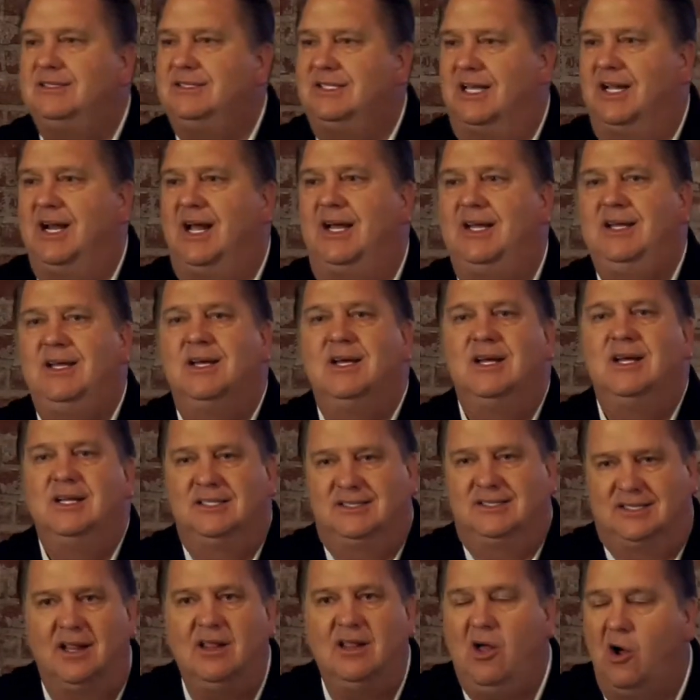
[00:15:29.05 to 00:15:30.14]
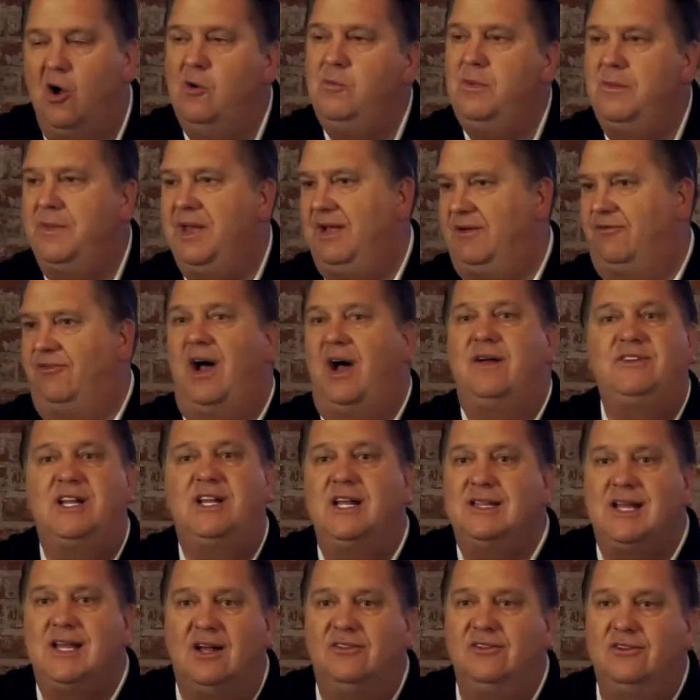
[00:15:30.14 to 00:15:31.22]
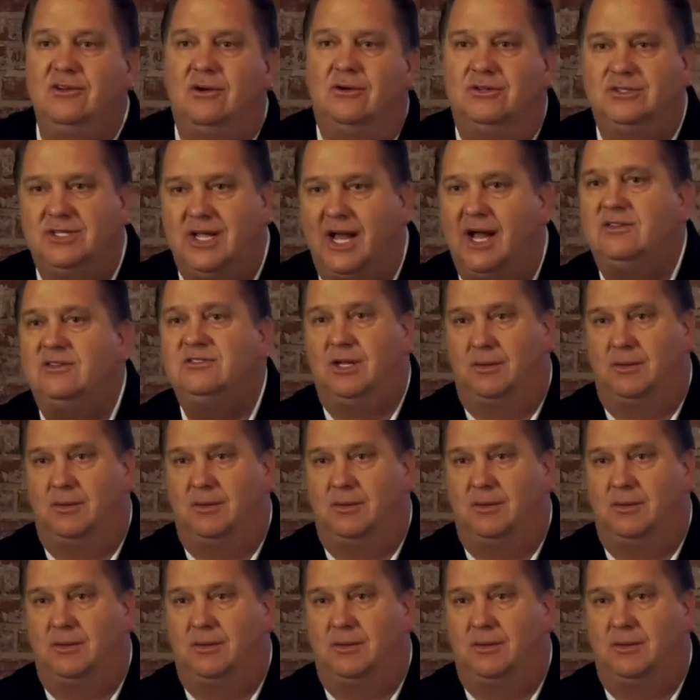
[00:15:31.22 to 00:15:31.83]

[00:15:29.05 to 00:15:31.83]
Can I sell a home and make $5,000, $10,000 a house?